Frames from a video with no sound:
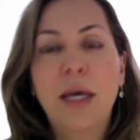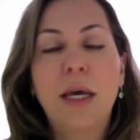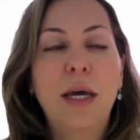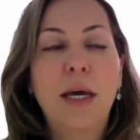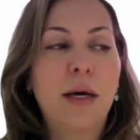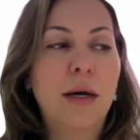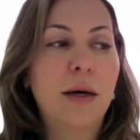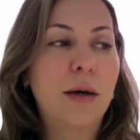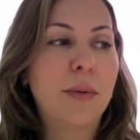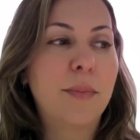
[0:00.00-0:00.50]

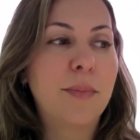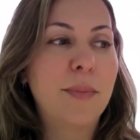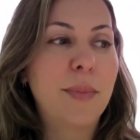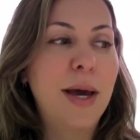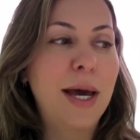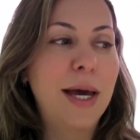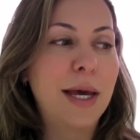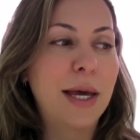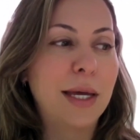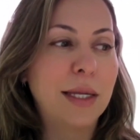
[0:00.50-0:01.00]

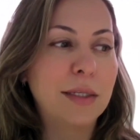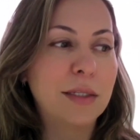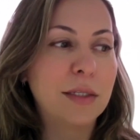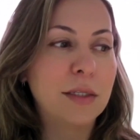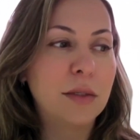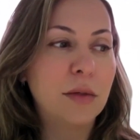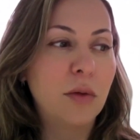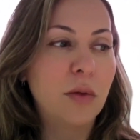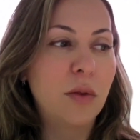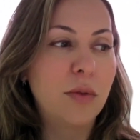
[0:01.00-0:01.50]
And
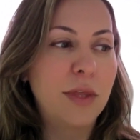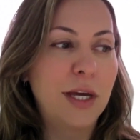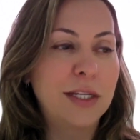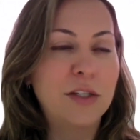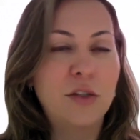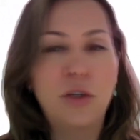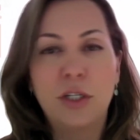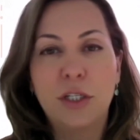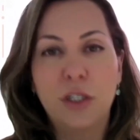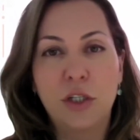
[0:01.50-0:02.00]
that
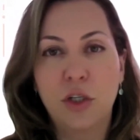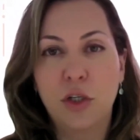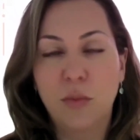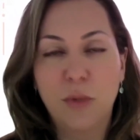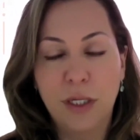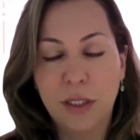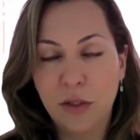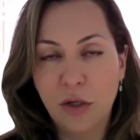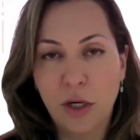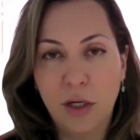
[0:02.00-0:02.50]
traditional, we
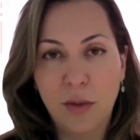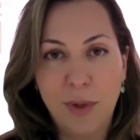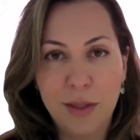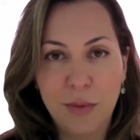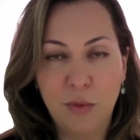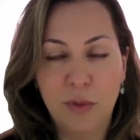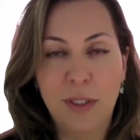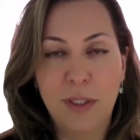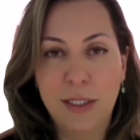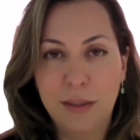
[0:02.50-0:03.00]
can talk about
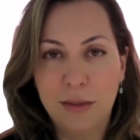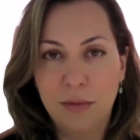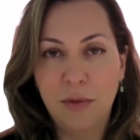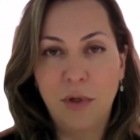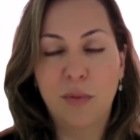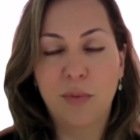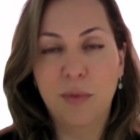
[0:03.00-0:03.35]
what that